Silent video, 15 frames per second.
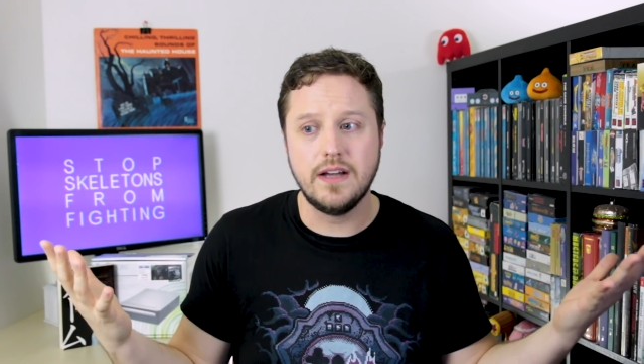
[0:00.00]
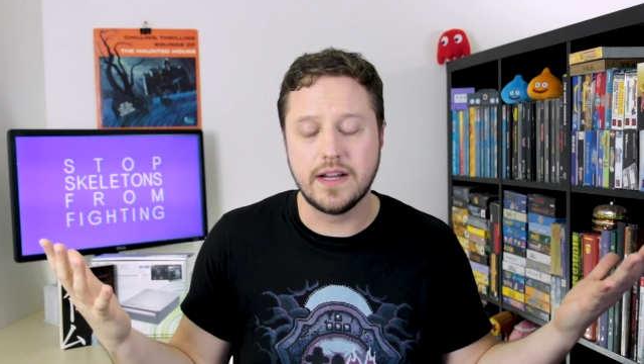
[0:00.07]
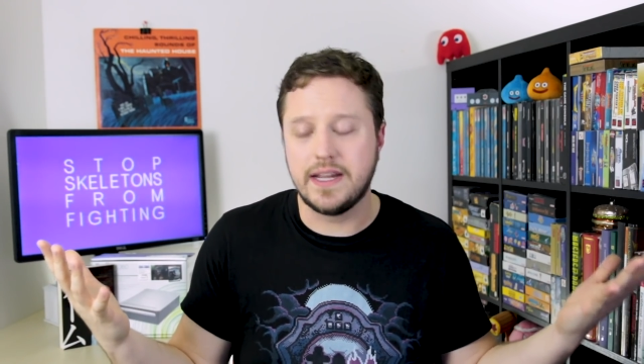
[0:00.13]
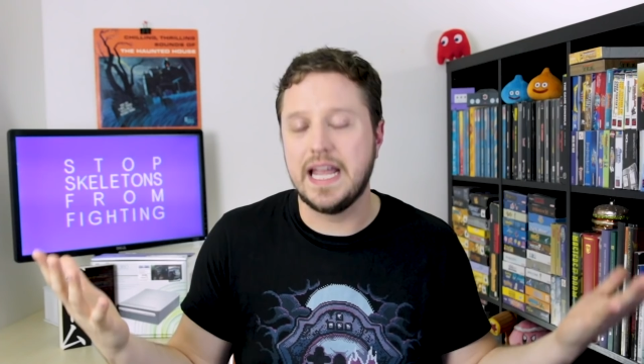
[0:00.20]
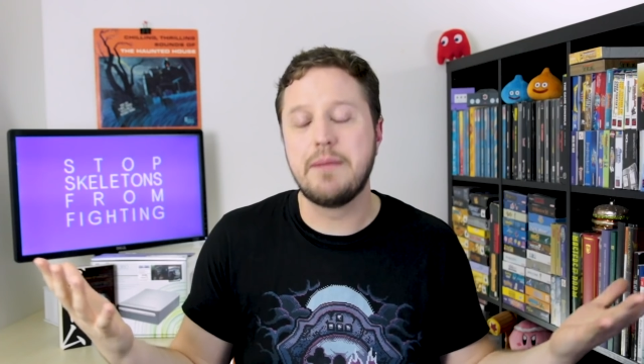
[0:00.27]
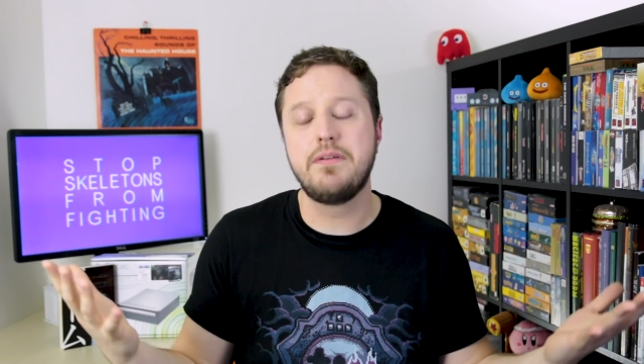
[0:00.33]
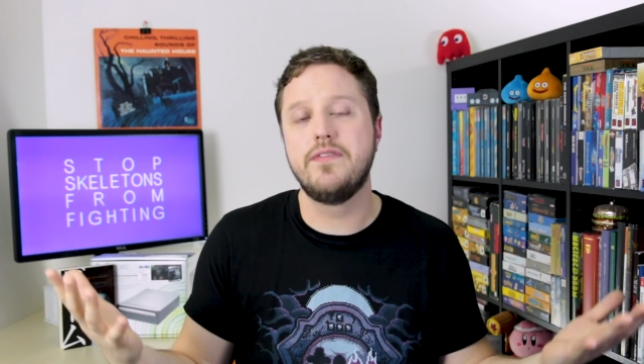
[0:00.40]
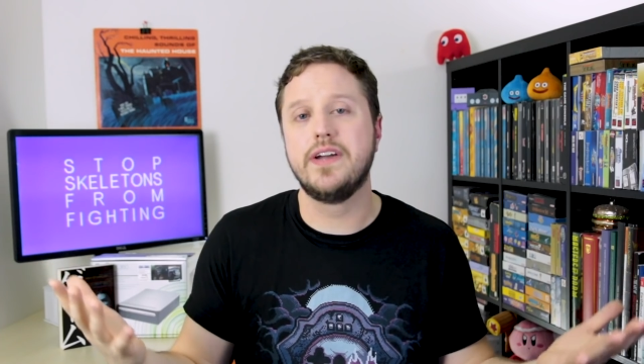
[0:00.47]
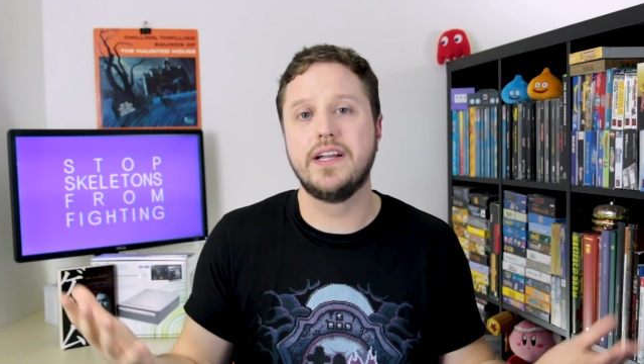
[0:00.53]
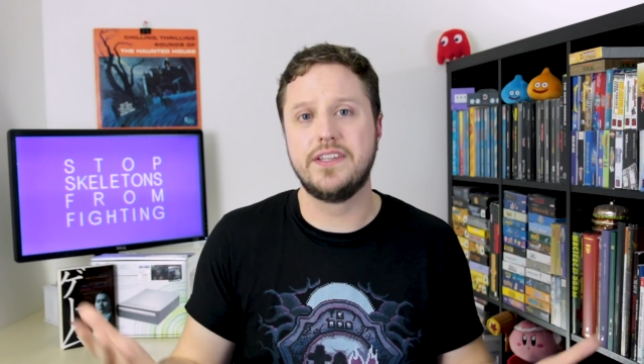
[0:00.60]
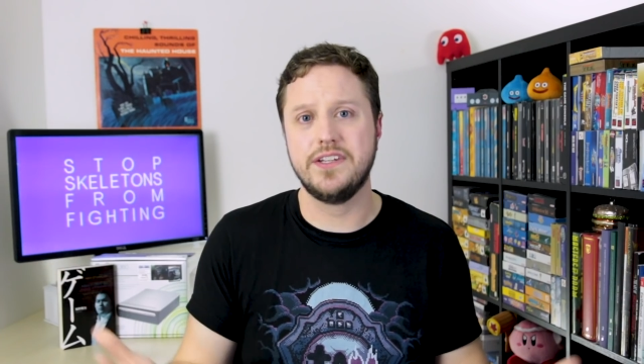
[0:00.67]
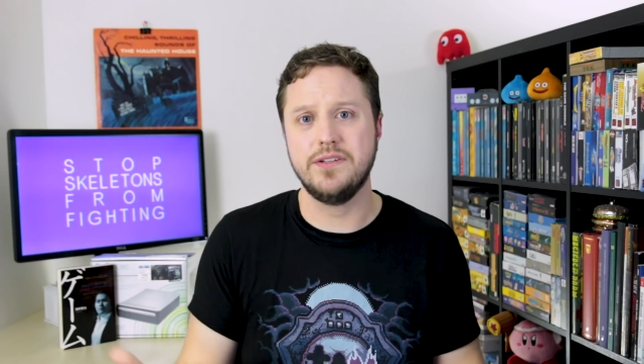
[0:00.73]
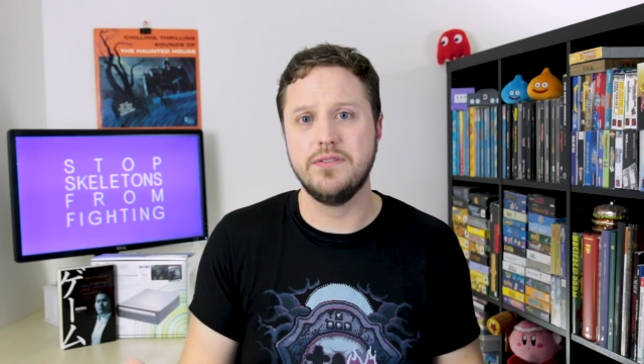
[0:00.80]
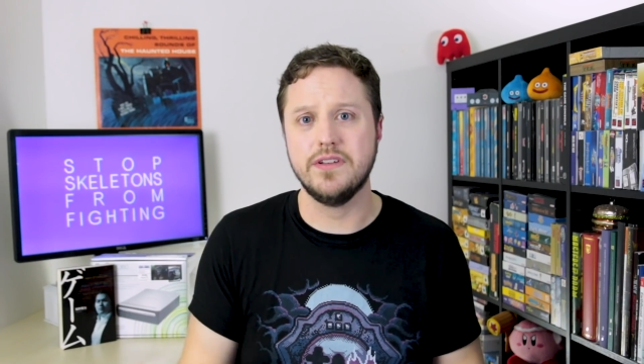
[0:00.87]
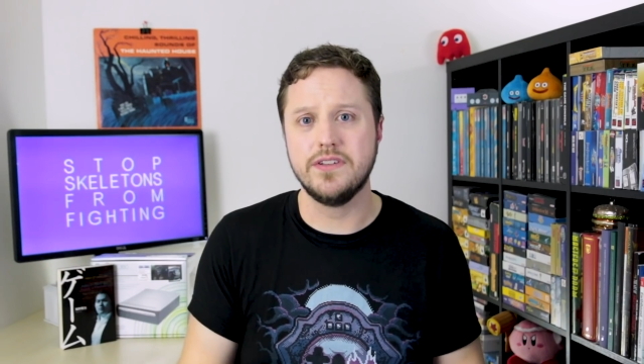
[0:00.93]
I can't believe I get
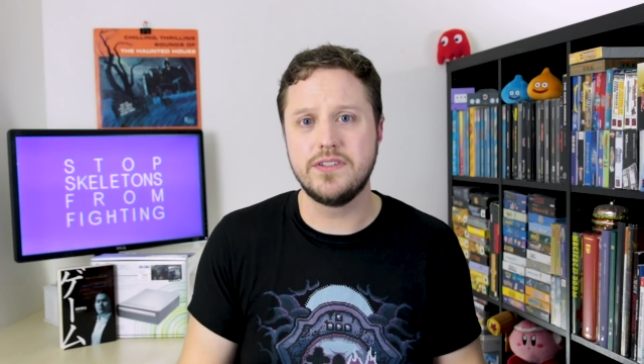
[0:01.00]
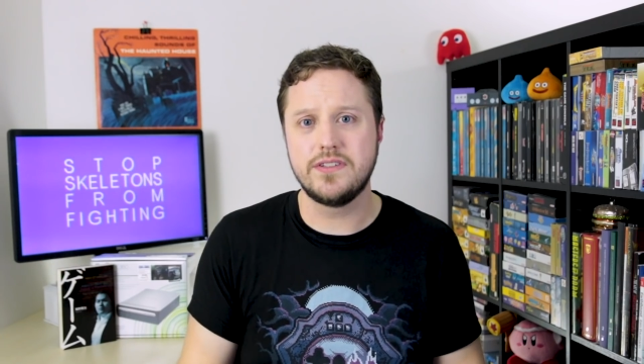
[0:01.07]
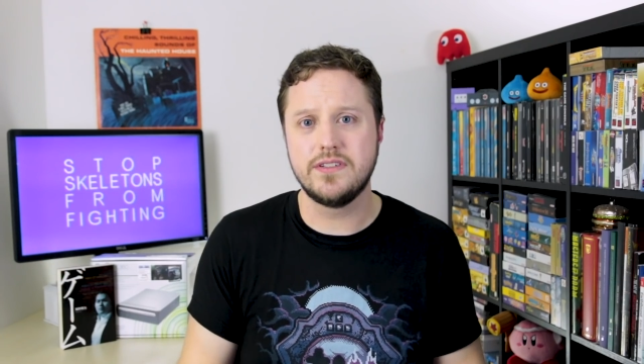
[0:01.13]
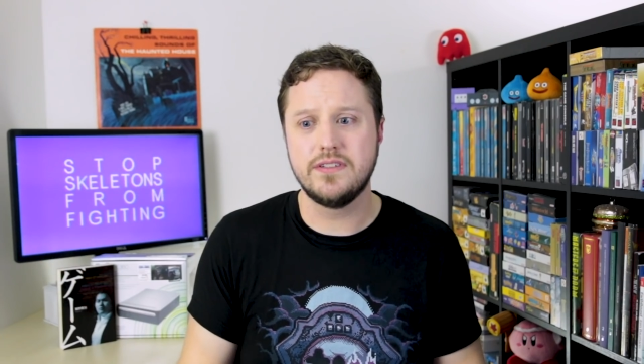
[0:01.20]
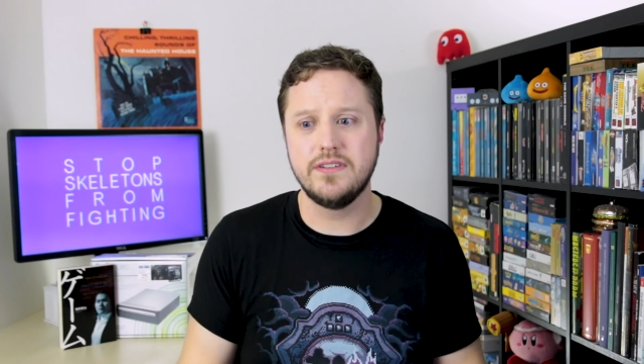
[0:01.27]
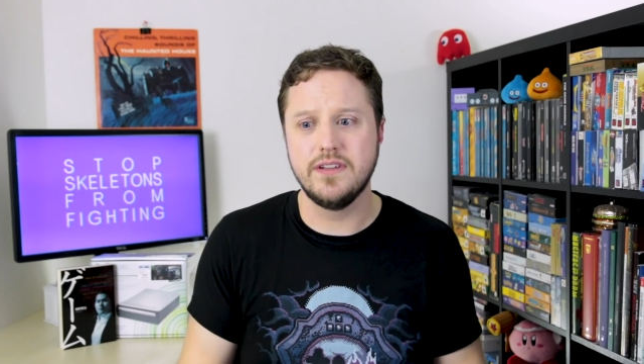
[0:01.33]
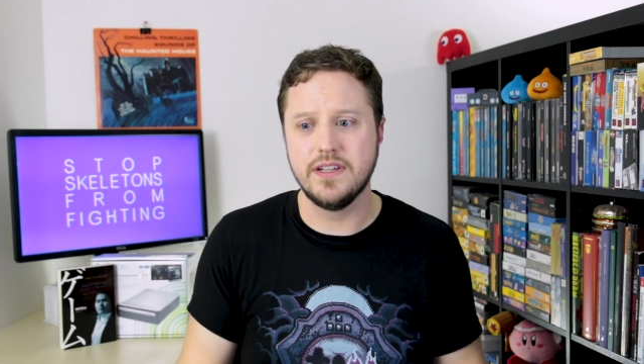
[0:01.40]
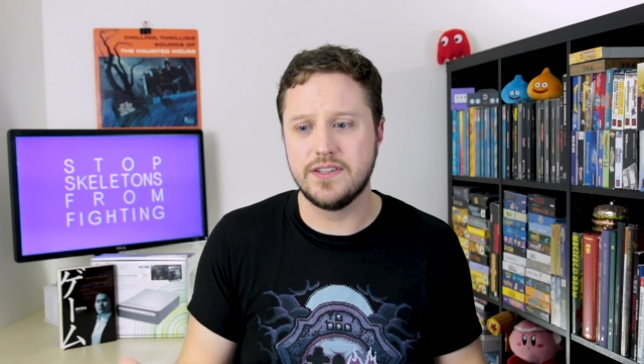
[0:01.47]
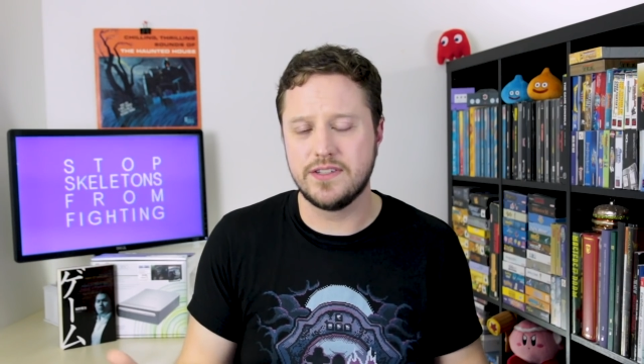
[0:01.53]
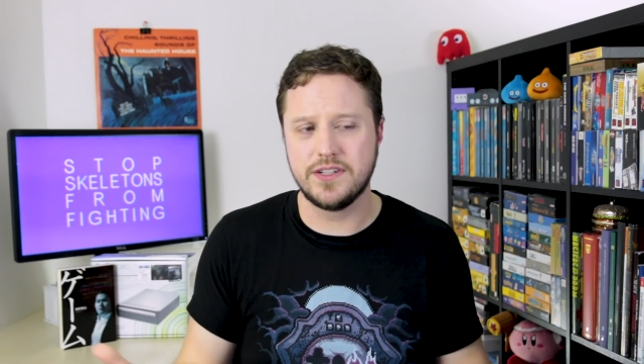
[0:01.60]
to do this. It's